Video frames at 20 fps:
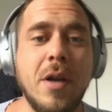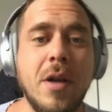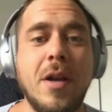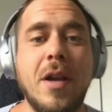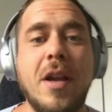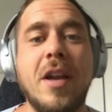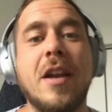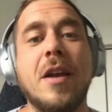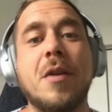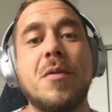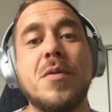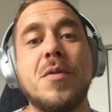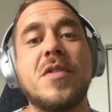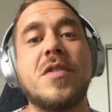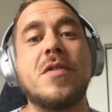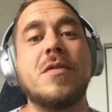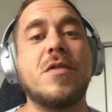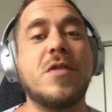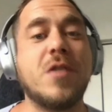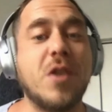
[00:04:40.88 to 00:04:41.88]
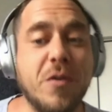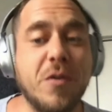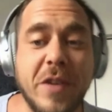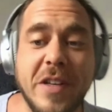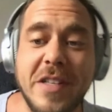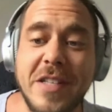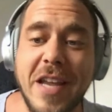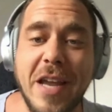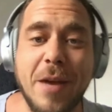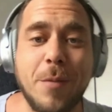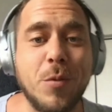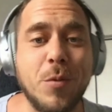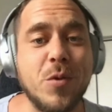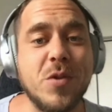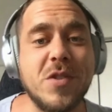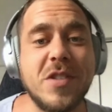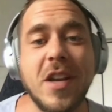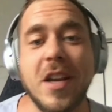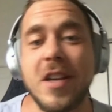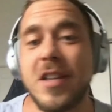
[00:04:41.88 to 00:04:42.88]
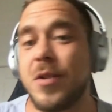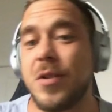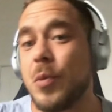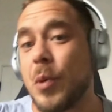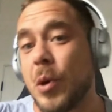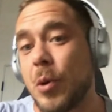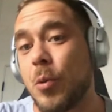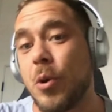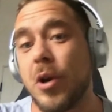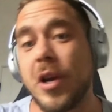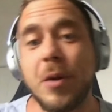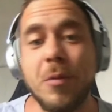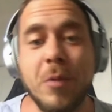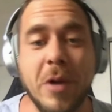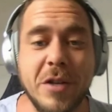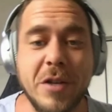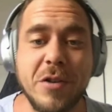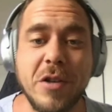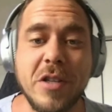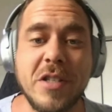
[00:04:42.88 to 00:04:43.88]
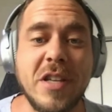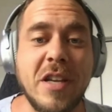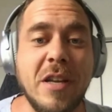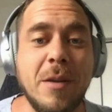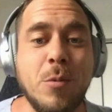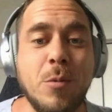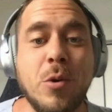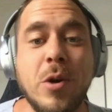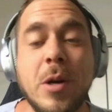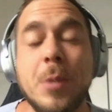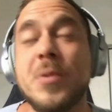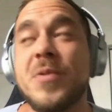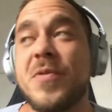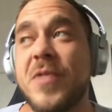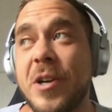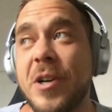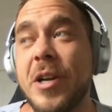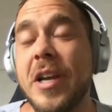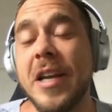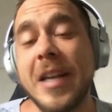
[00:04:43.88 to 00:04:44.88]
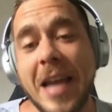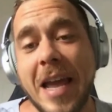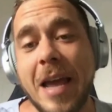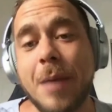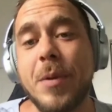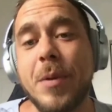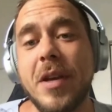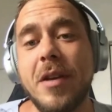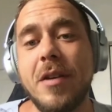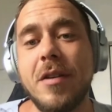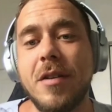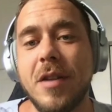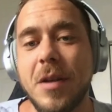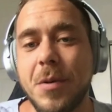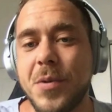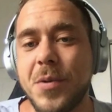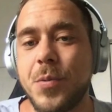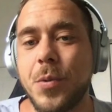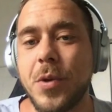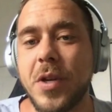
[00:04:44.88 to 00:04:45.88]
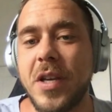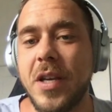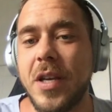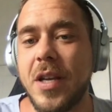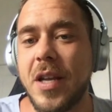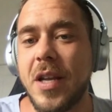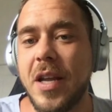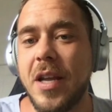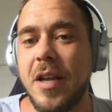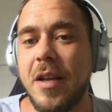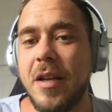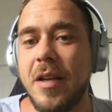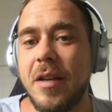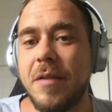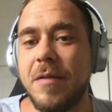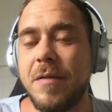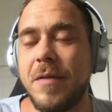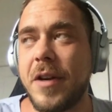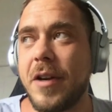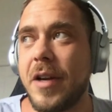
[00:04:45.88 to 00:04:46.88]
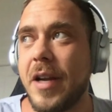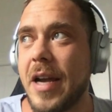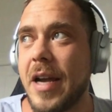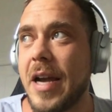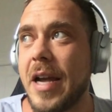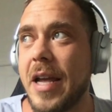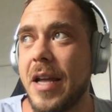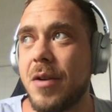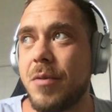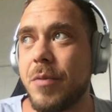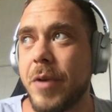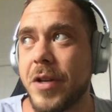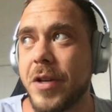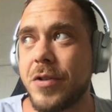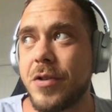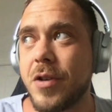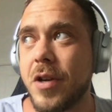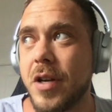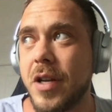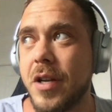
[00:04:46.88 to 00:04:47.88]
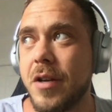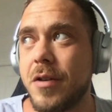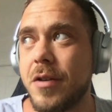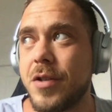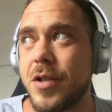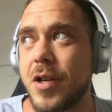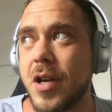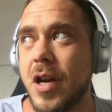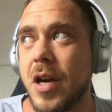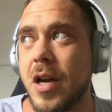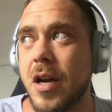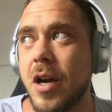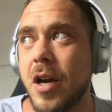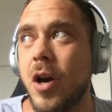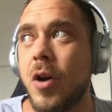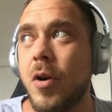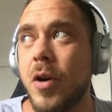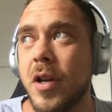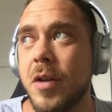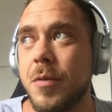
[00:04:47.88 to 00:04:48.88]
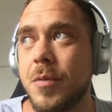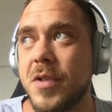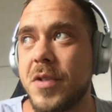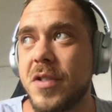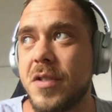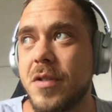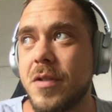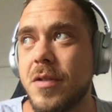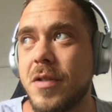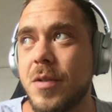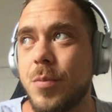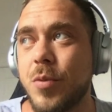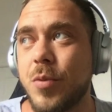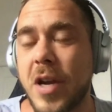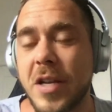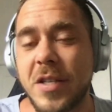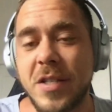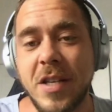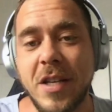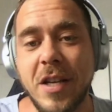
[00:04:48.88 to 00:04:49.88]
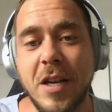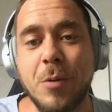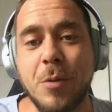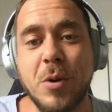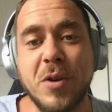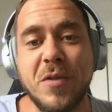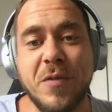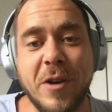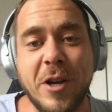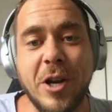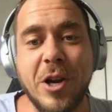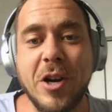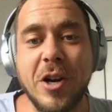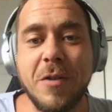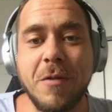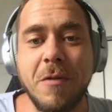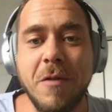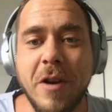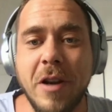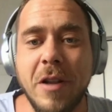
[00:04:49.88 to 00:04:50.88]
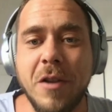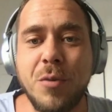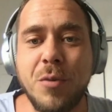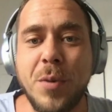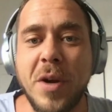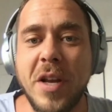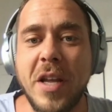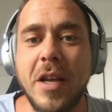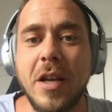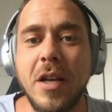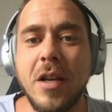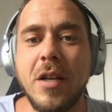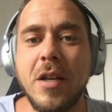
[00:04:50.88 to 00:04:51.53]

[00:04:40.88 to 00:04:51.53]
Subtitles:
and I was serving tables and I didn't want to work in restaurants anymore. And I was very unhappy. I was working at a very high-end restaurant here in Chicago, and it was depressing, and I worked very hard for very little money.